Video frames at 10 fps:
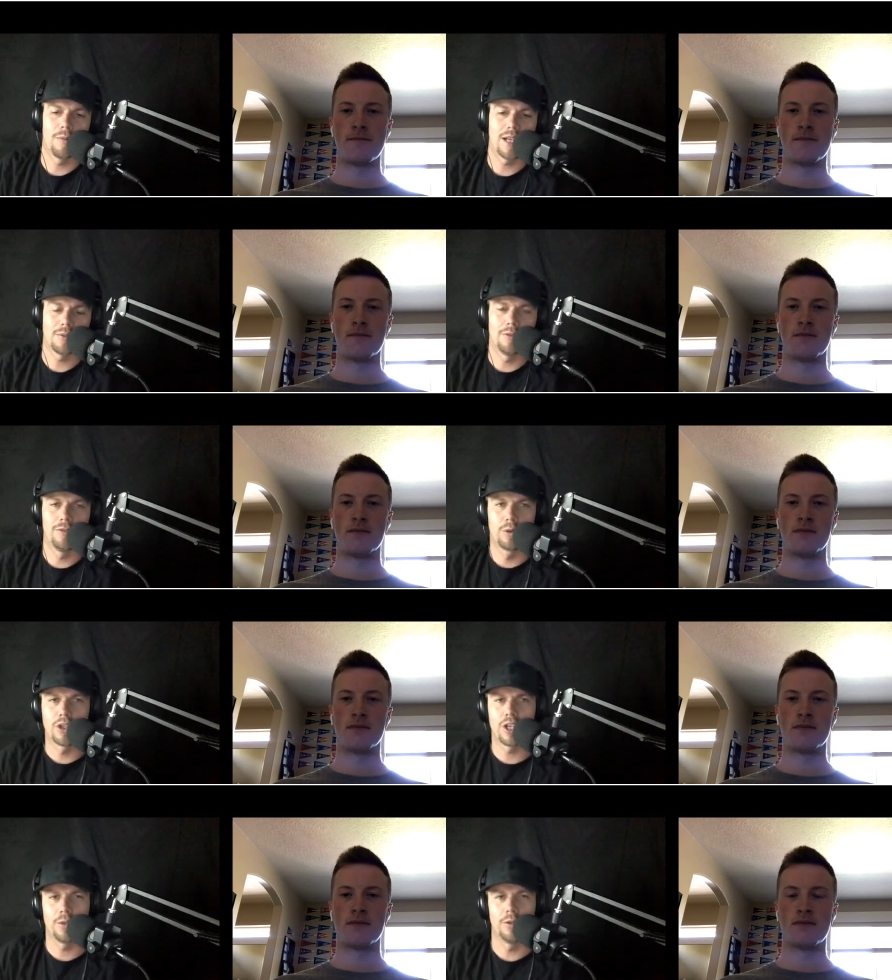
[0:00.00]
Speaker 1: of basketball, floor
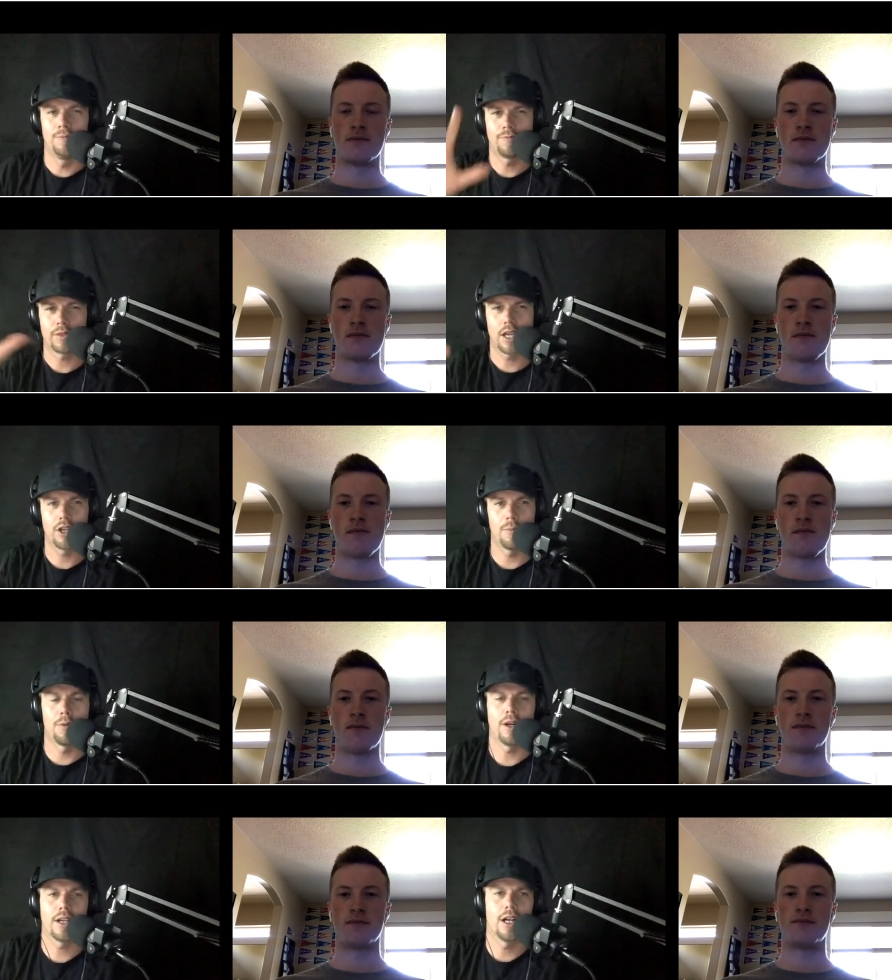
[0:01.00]
general. Okay, you're a
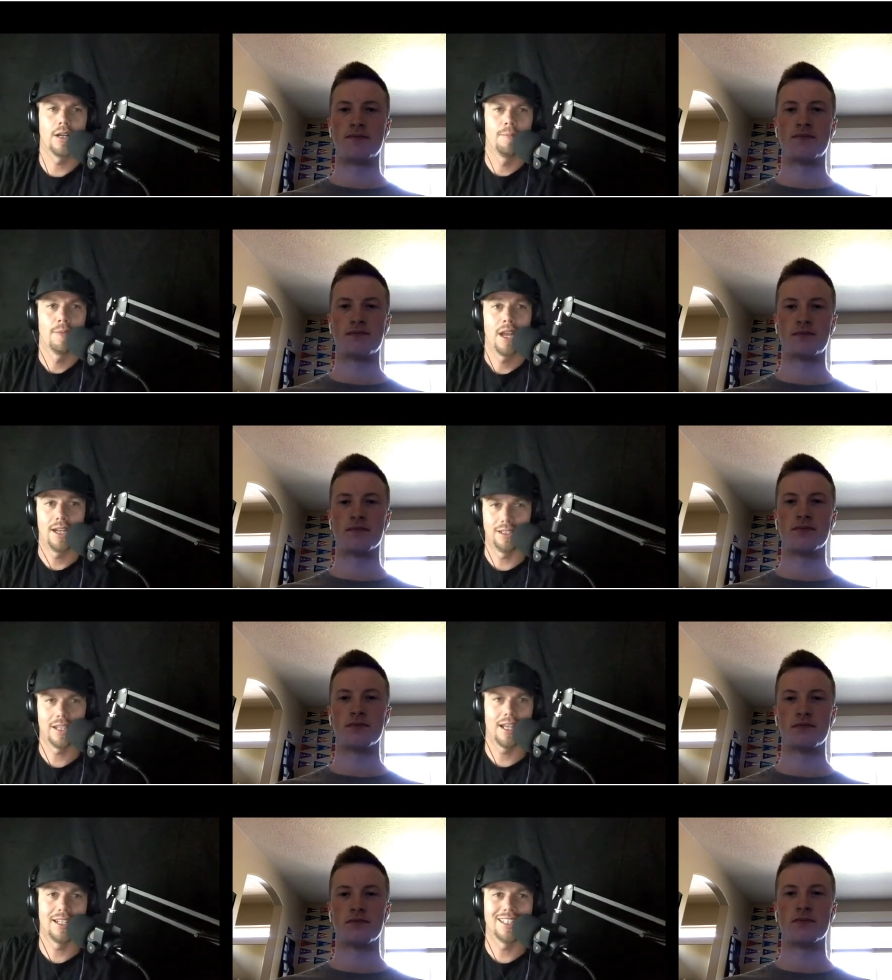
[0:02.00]
point guard, an
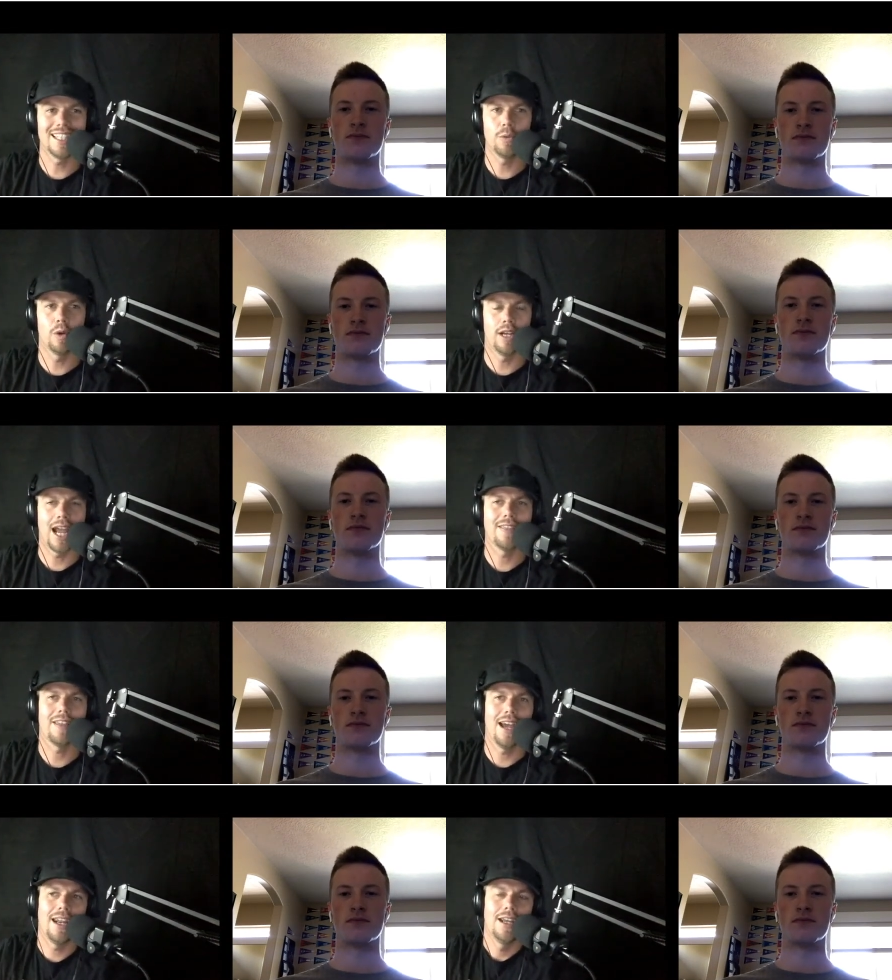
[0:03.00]
an elite one at
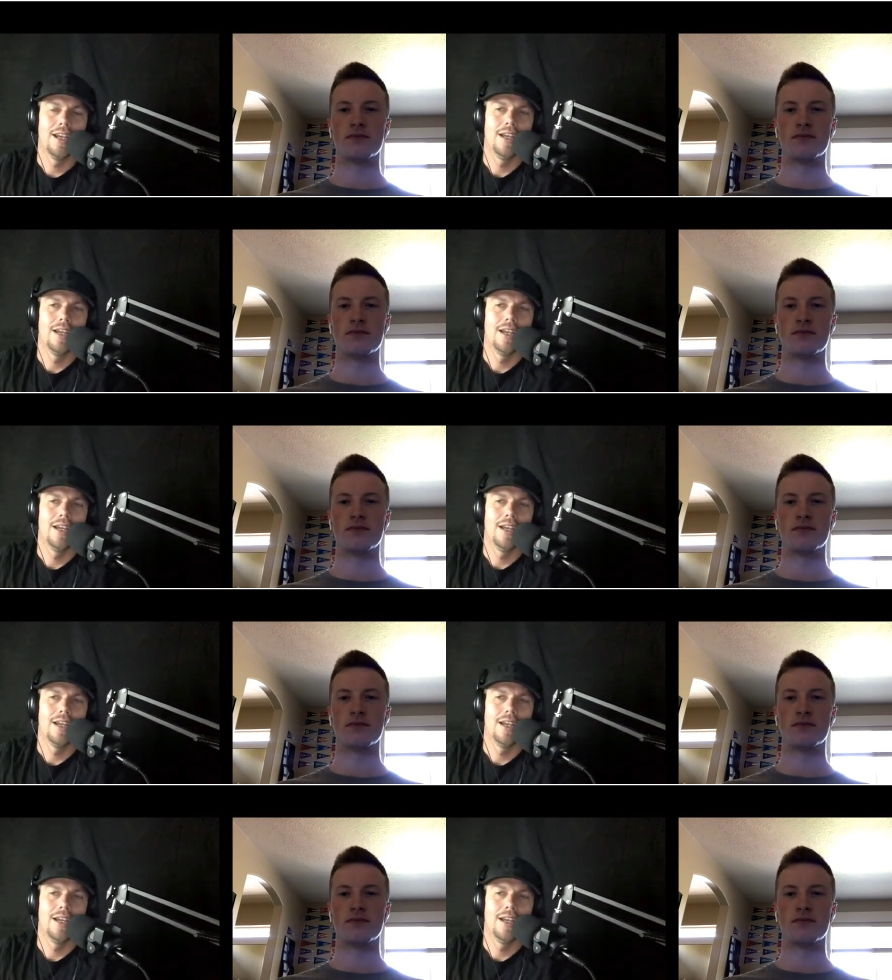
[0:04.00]
that.